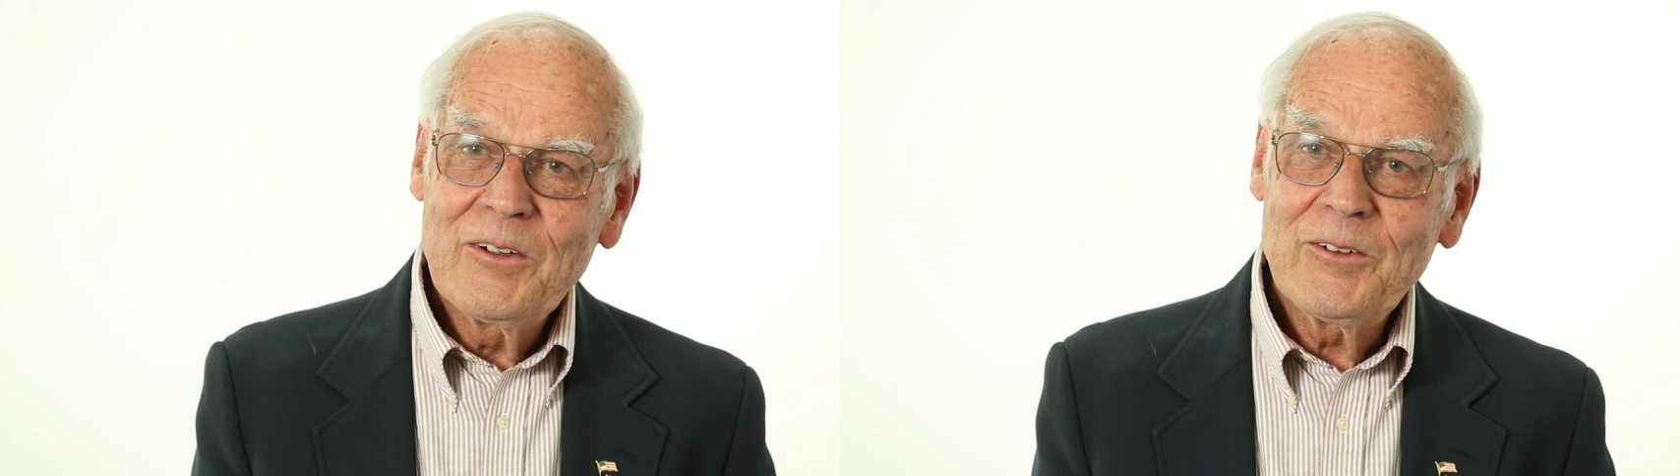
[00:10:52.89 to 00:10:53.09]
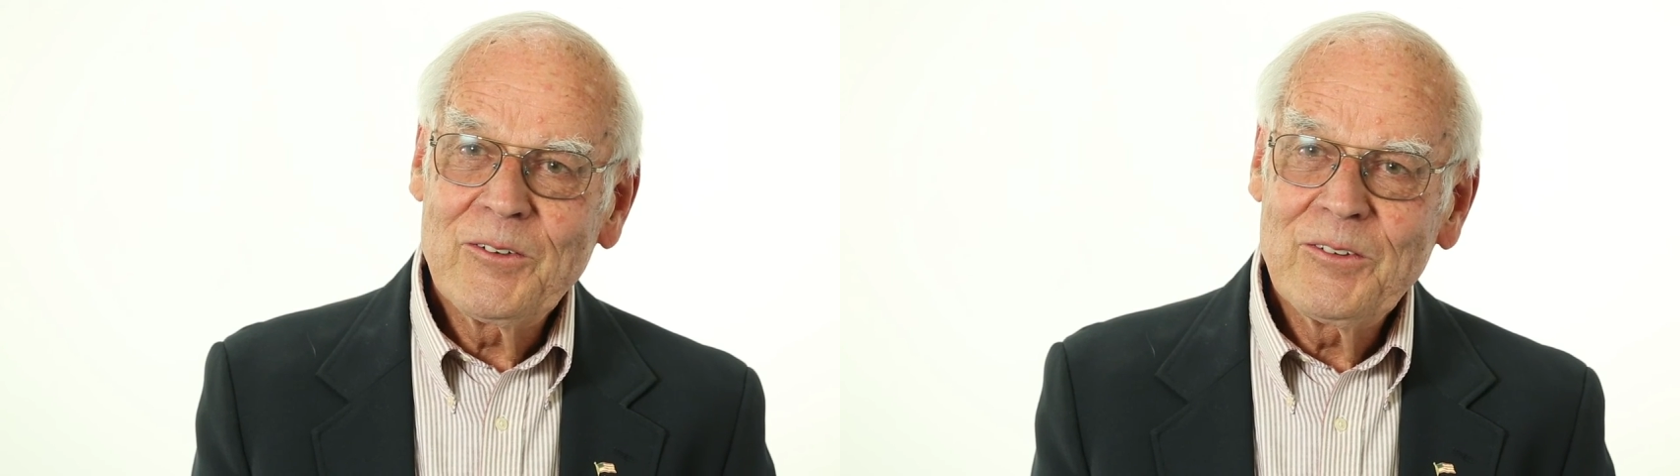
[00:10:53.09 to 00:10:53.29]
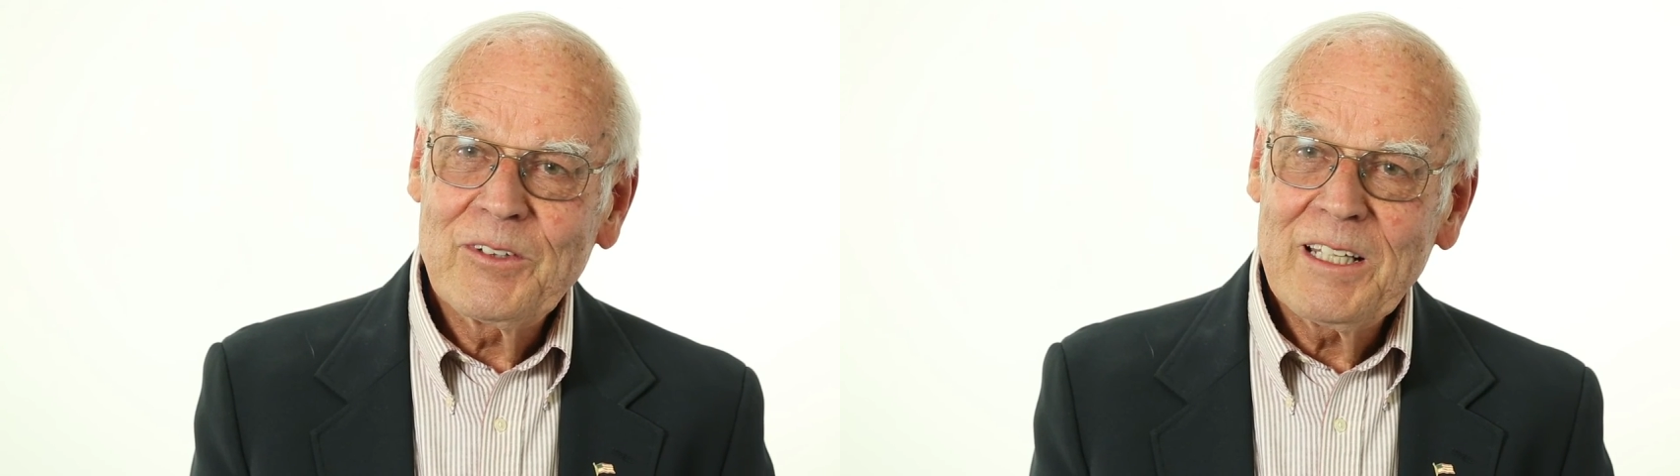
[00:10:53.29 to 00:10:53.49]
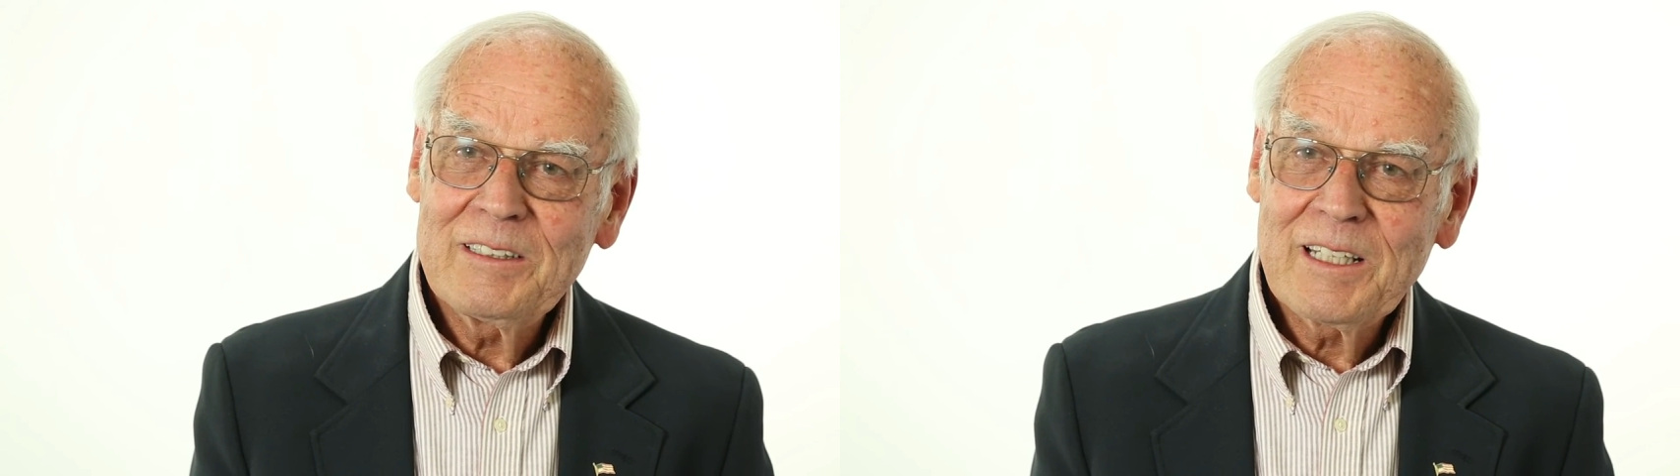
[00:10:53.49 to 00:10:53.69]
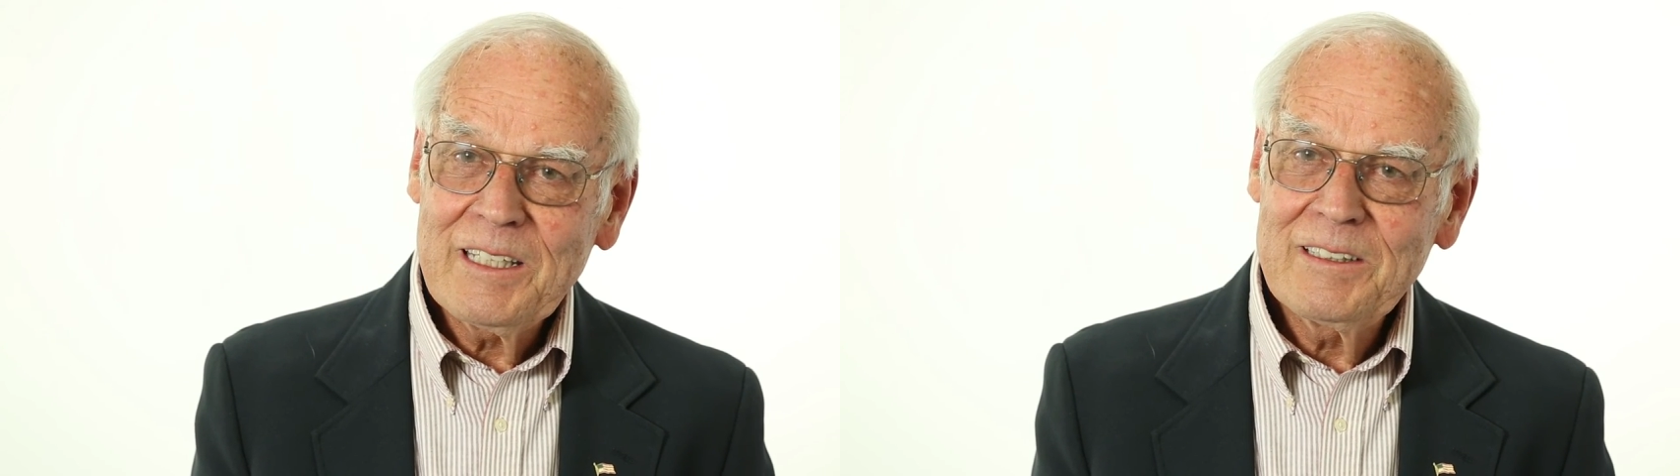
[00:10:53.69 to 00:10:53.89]
who
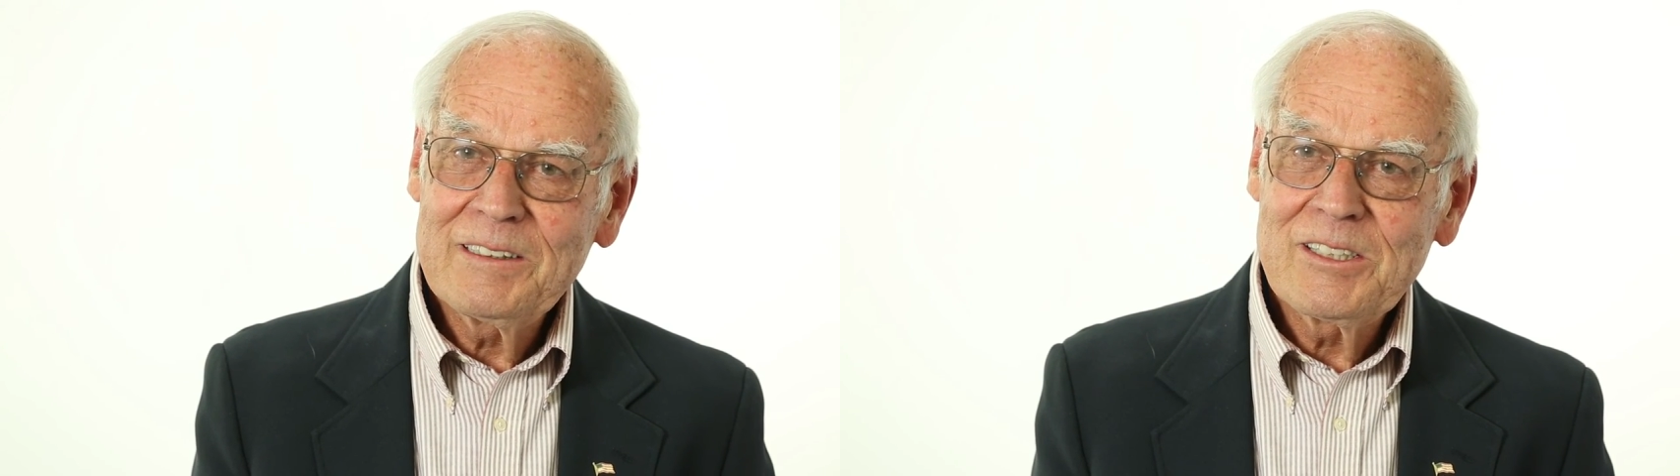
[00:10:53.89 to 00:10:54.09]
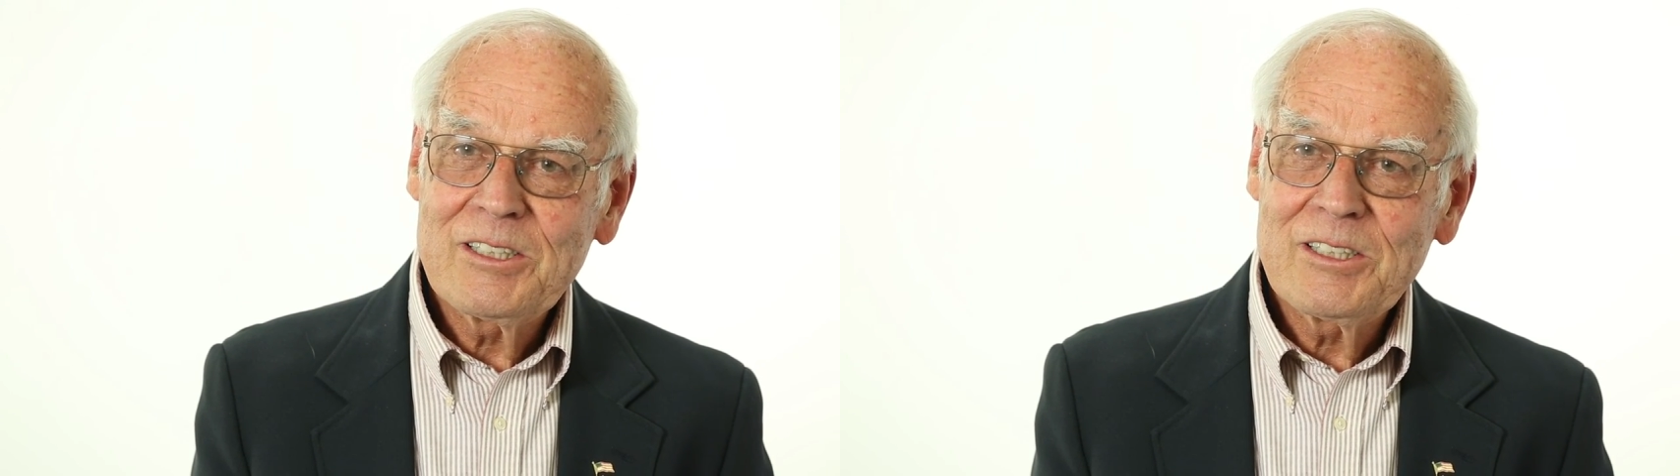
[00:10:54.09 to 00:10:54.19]
ran the guild.